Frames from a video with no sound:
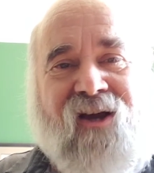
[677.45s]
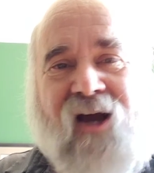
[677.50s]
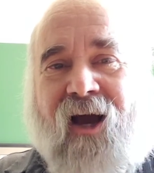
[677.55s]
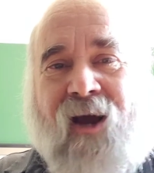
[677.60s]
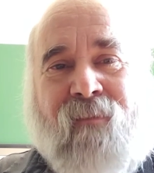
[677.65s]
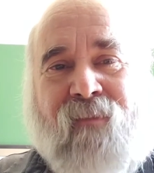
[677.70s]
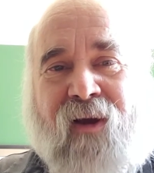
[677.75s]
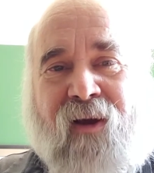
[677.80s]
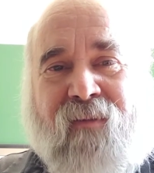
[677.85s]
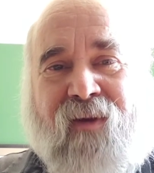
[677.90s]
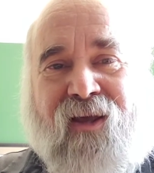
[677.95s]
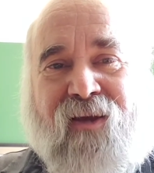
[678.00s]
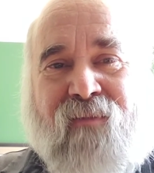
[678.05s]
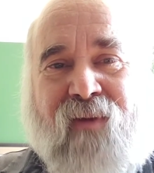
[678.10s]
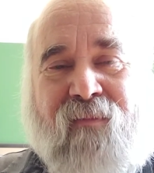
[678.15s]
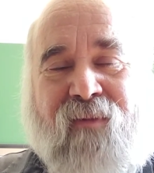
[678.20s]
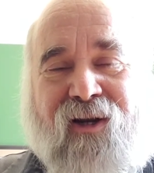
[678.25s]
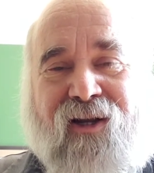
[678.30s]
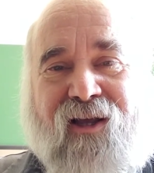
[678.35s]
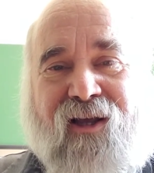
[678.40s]
I'm not making
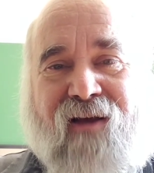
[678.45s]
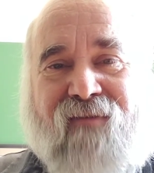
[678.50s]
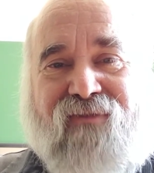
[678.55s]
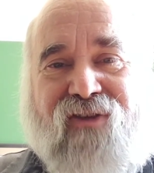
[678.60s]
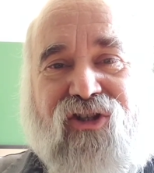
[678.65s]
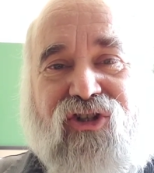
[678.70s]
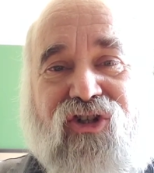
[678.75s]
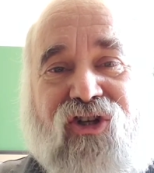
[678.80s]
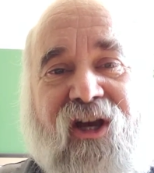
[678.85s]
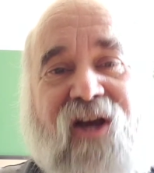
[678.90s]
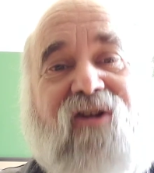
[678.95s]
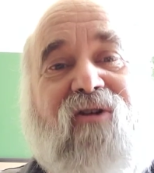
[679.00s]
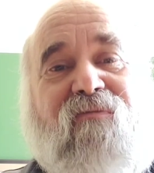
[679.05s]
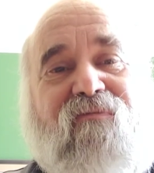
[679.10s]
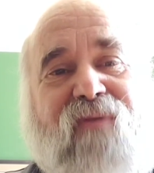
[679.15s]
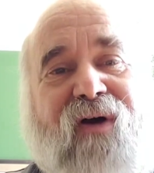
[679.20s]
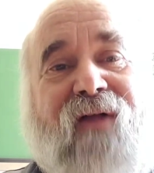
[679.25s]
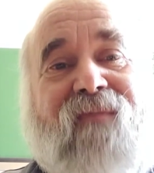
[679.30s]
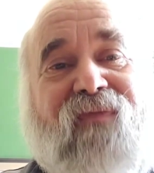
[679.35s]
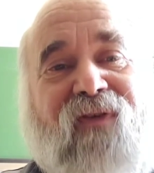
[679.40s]
my money off this channel,
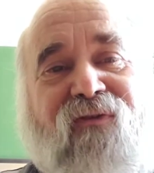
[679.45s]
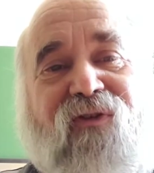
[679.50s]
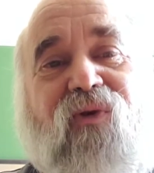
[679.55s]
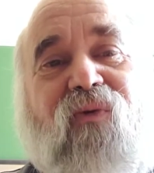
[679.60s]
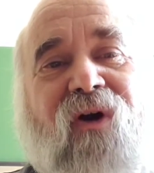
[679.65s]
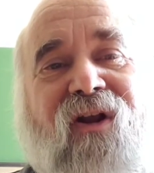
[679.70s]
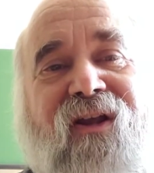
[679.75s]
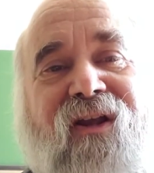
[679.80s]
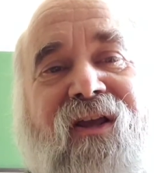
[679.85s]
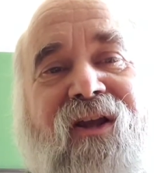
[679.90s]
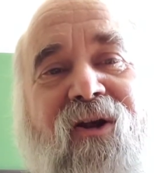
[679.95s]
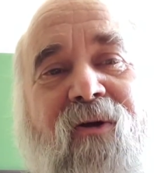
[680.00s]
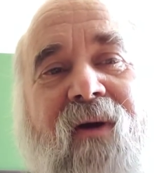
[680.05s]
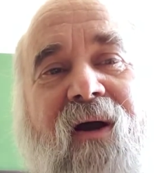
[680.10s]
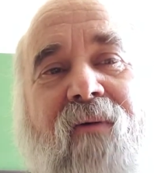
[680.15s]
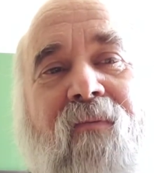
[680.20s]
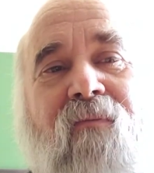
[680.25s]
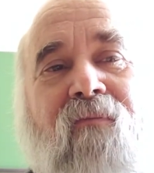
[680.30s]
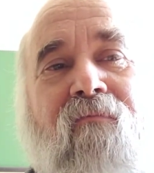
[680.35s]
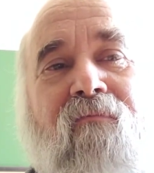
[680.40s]
but if you want to hear
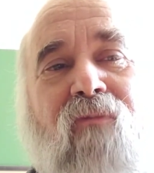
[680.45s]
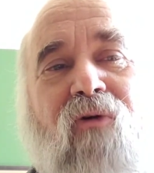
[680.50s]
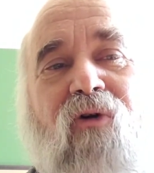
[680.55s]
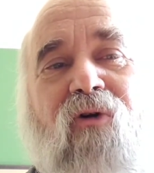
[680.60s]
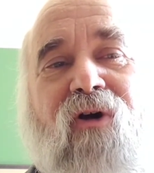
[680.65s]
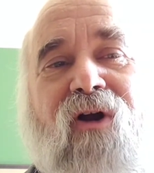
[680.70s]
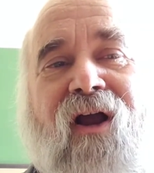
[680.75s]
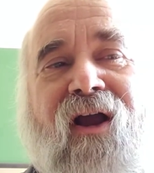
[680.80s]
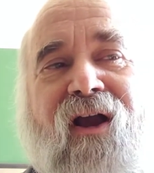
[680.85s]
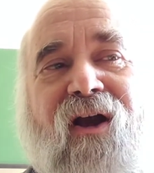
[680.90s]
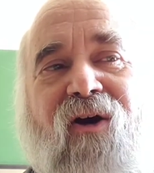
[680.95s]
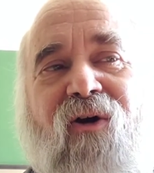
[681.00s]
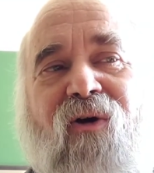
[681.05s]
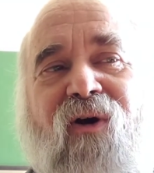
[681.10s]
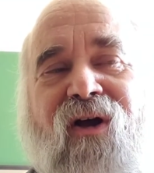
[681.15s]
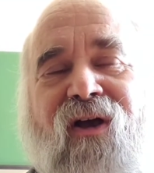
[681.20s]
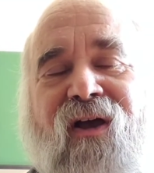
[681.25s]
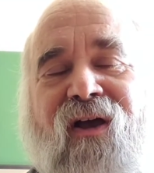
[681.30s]
about more how